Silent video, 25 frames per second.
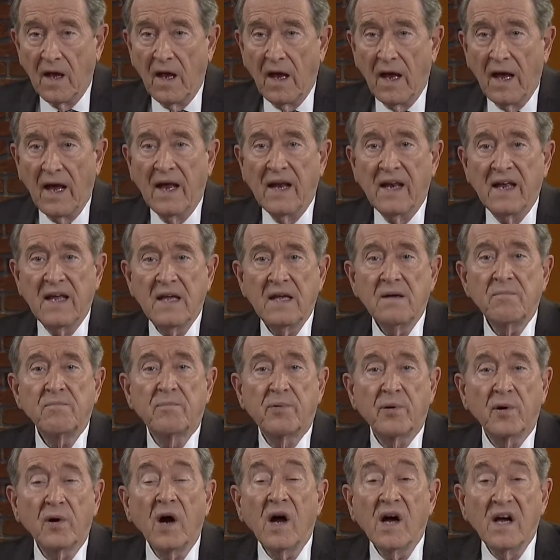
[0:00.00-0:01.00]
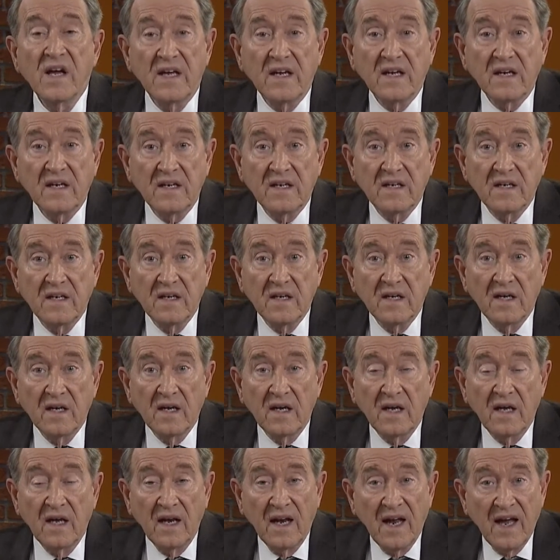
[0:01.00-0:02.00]
And he prayed
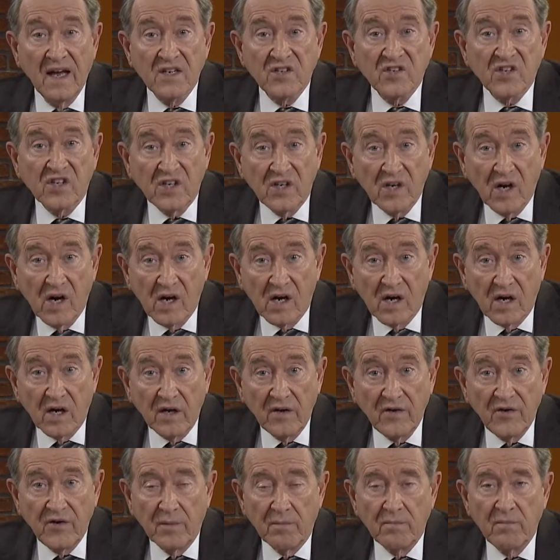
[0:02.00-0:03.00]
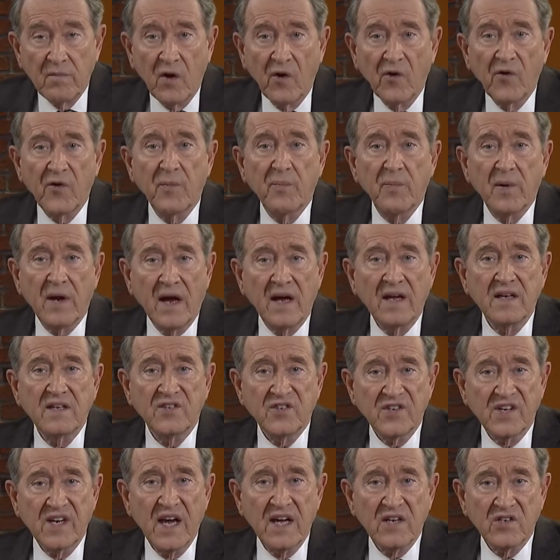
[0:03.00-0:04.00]
and asked God to multiply
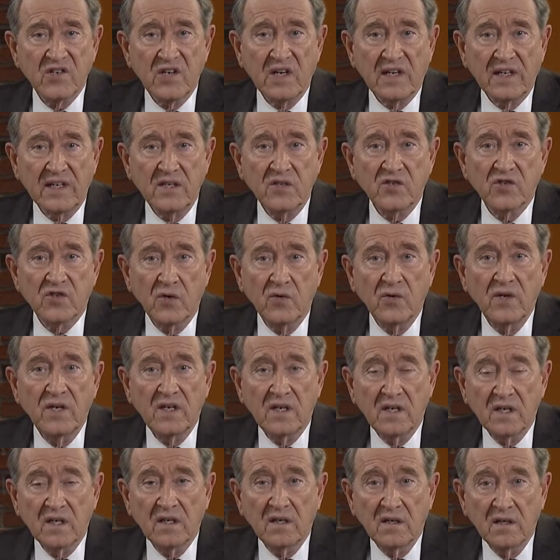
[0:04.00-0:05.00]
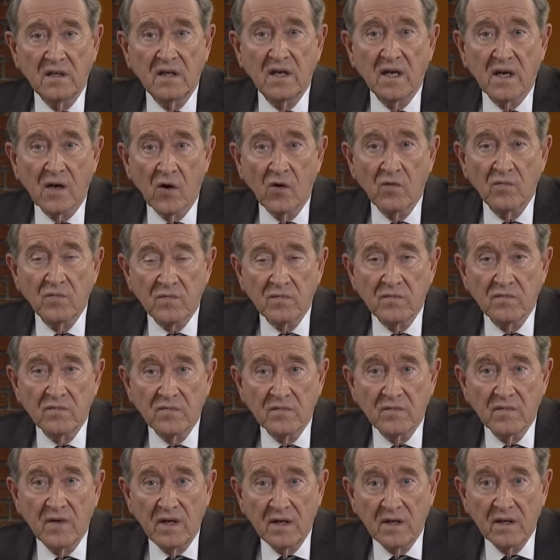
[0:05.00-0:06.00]
his gasoline so he could get home
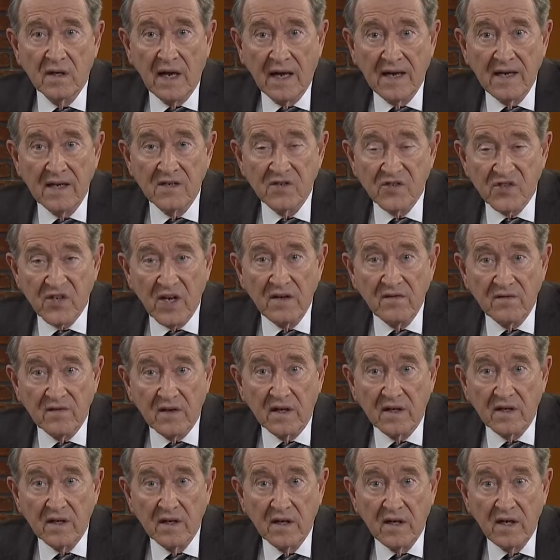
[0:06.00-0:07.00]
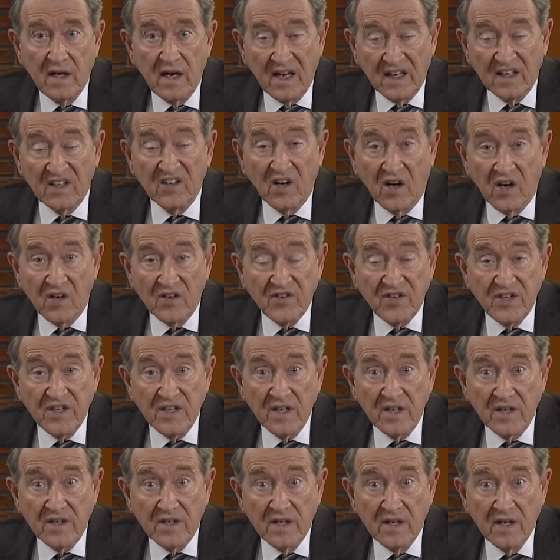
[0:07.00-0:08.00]
and land safely. And God
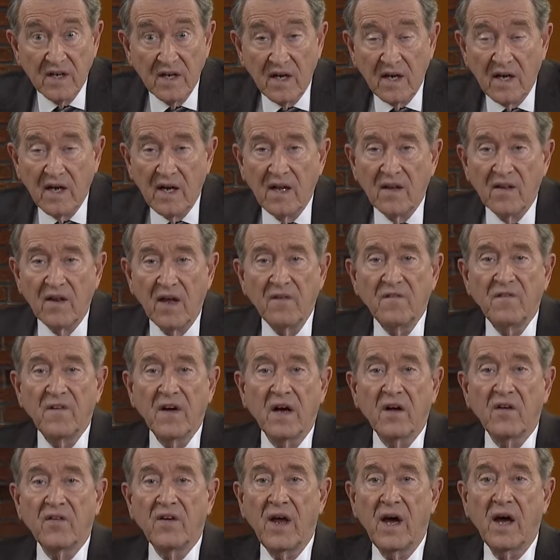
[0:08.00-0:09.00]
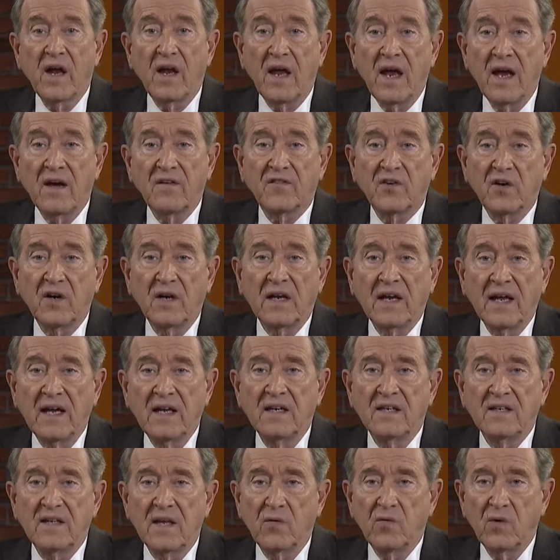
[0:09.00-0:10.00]
did. They found out after he
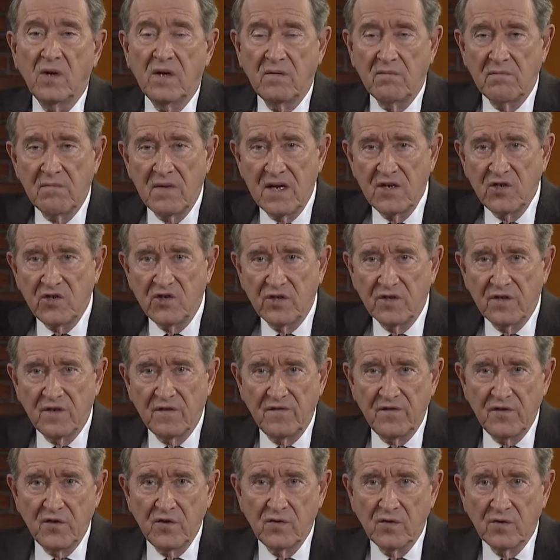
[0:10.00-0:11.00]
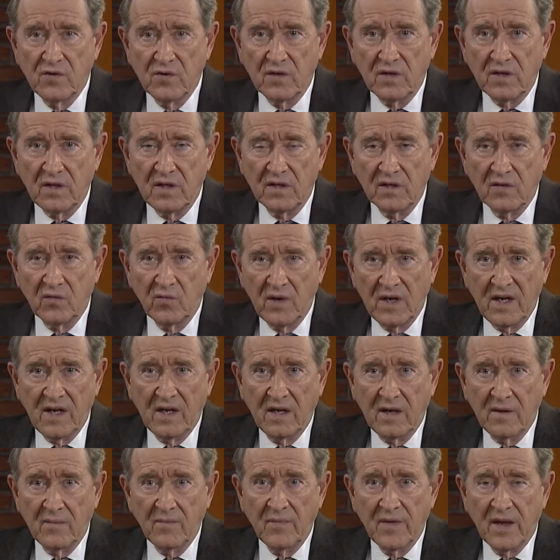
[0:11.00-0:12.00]
landed, they went and measured the fuel in the
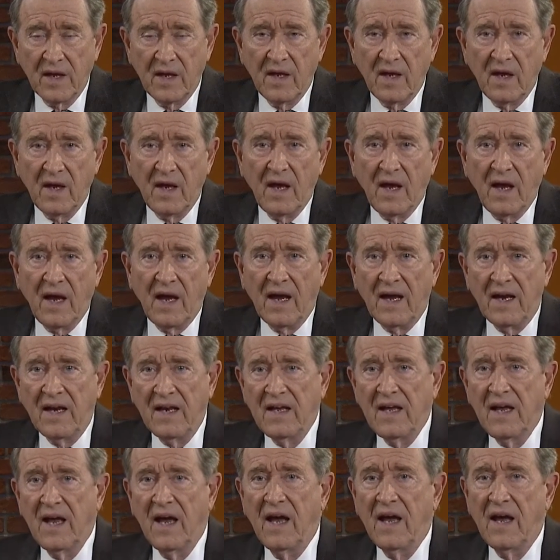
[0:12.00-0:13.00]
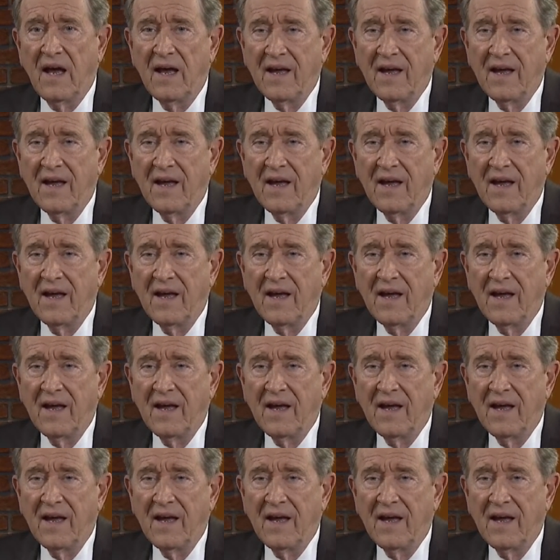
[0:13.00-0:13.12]
wing and he had,